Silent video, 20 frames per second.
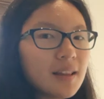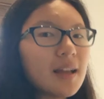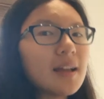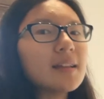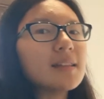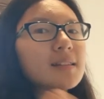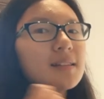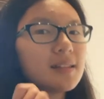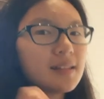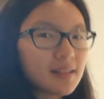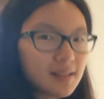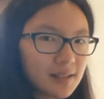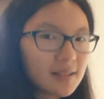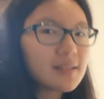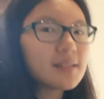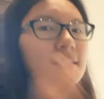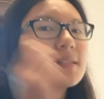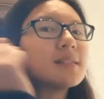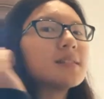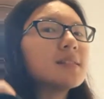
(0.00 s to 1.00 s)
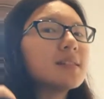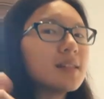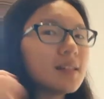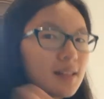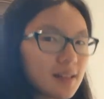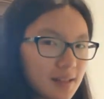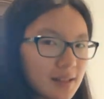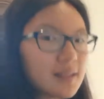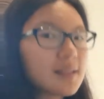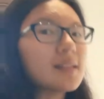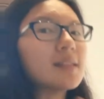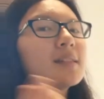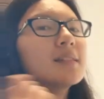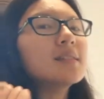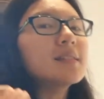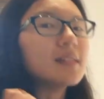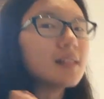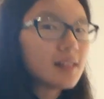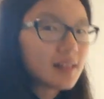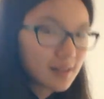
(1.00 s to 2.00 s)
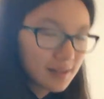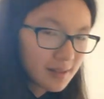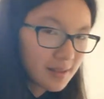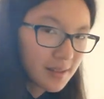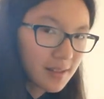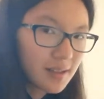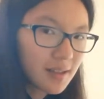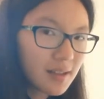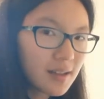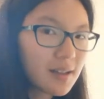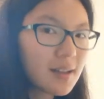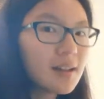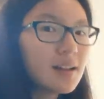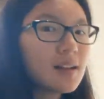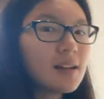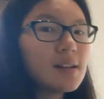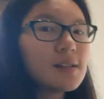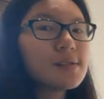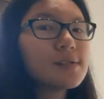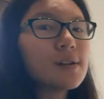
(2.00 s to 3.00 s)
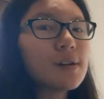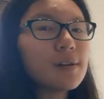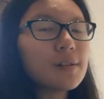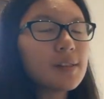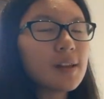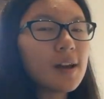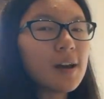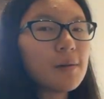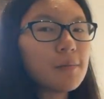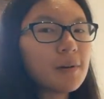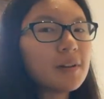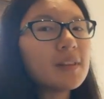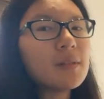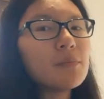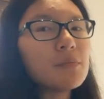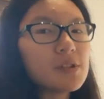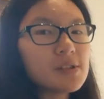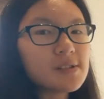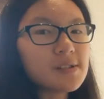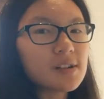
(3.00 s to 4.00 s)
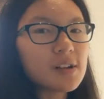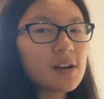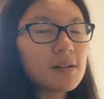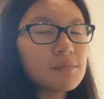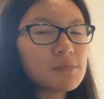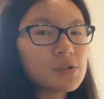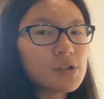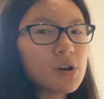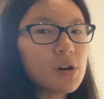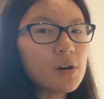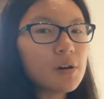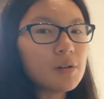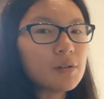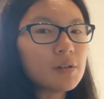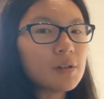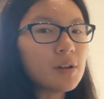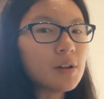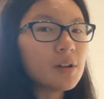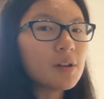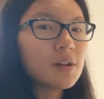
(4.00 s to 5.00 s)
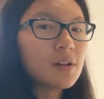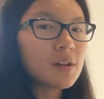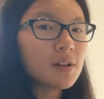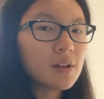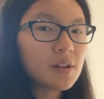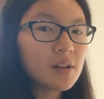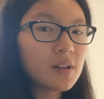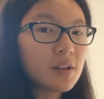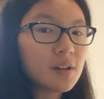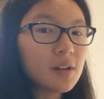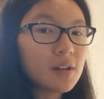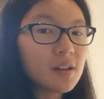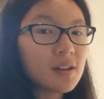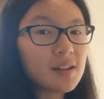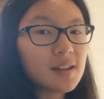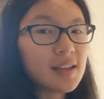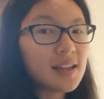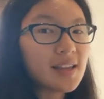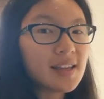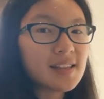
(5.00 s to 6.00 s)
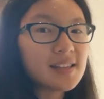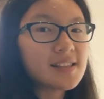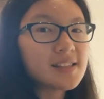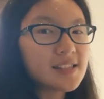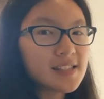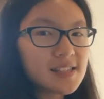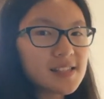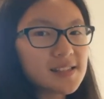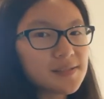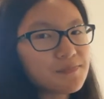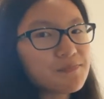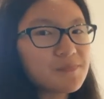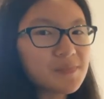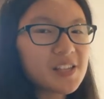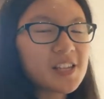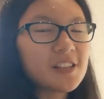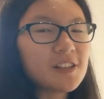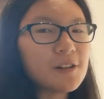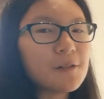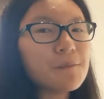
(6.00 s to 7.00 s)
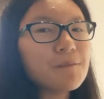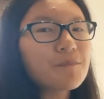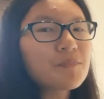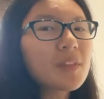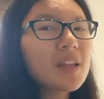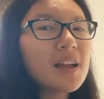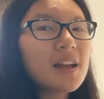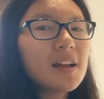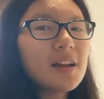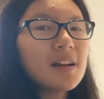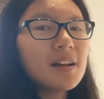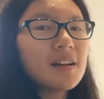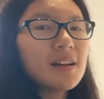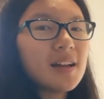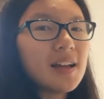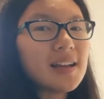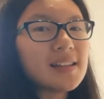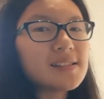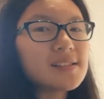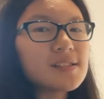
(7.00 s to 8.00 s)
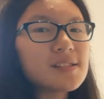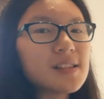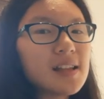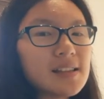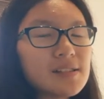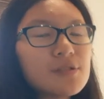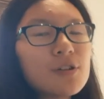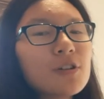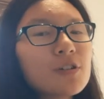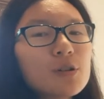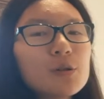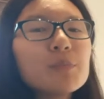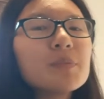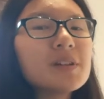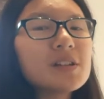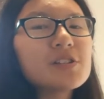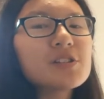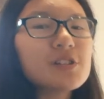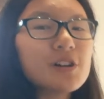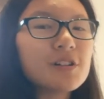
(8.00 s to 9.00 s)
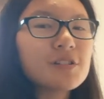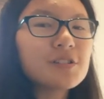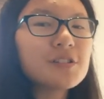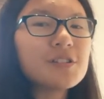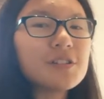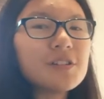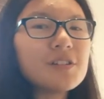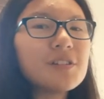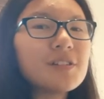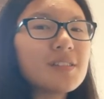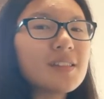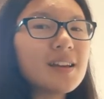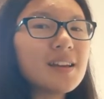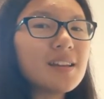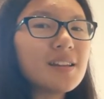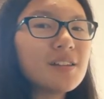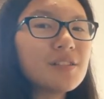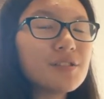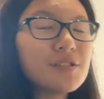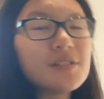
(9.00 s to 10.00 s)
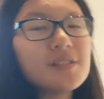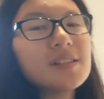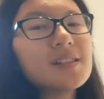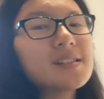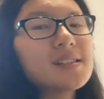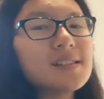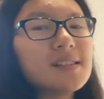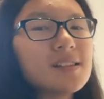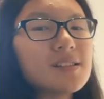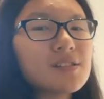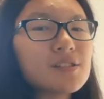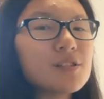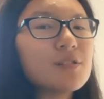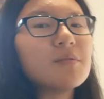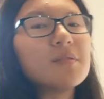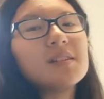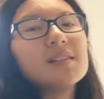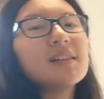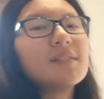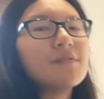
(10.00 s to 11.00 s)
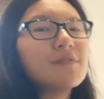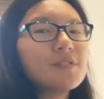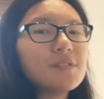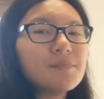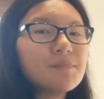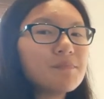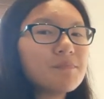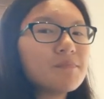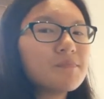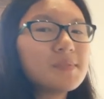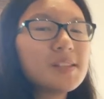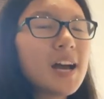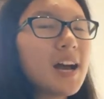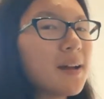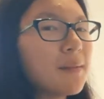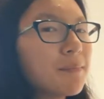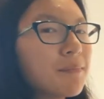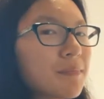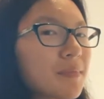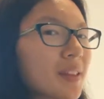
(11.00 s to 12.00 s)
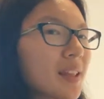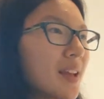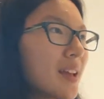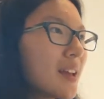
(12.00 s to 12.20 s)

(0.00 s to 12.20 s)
like da-da-da-da-da-da-da-da-da, so that when the music comes on, it's, you know, it's not going to be a shock to you that you're doing this in a totally different time.